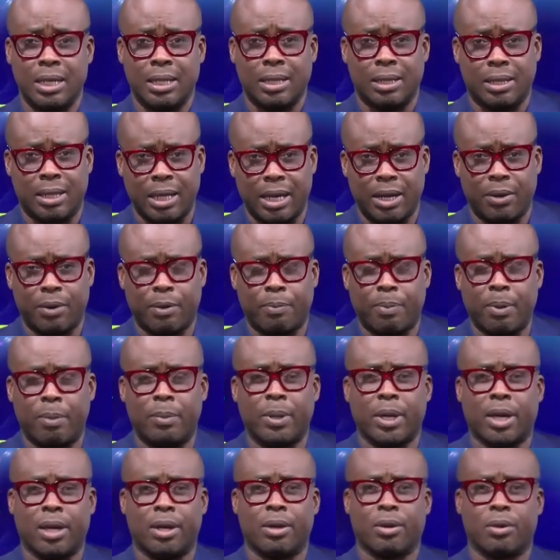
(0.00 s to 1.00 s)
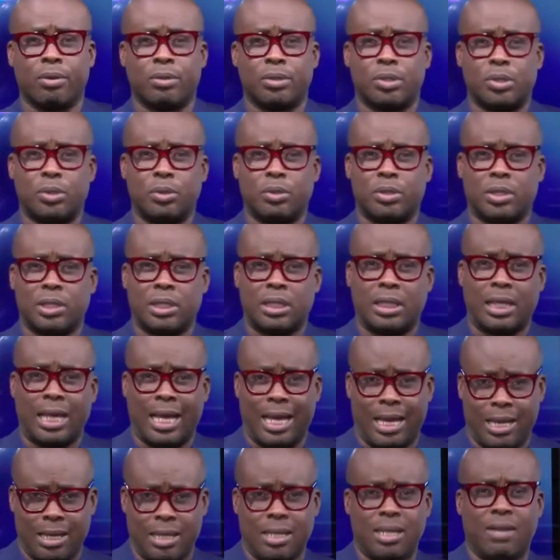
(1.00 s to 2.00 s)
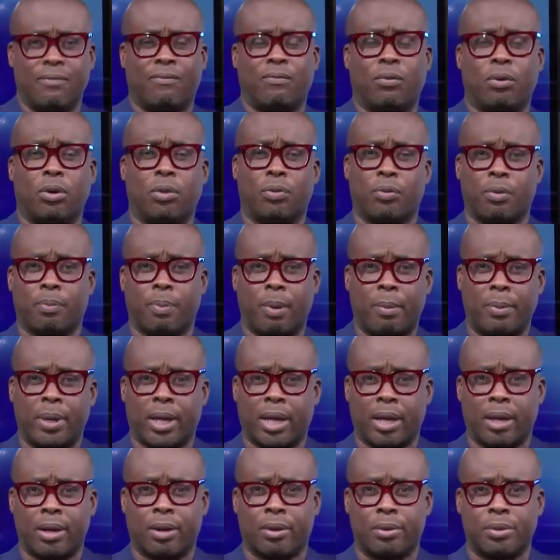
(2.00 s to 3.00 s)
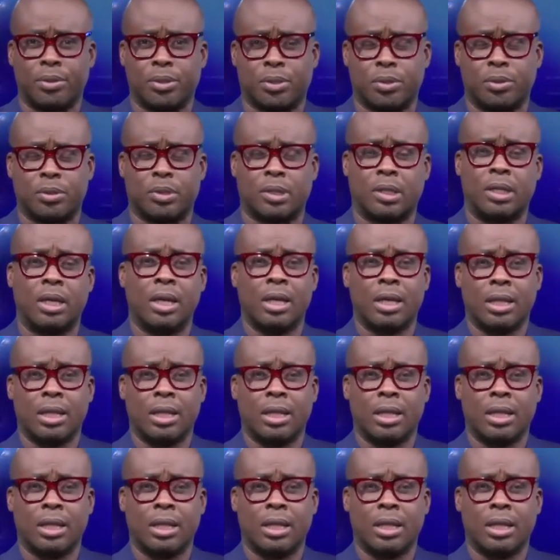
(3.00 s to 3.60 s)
Third Republican Constitution, and the Fourth Republican Constitution.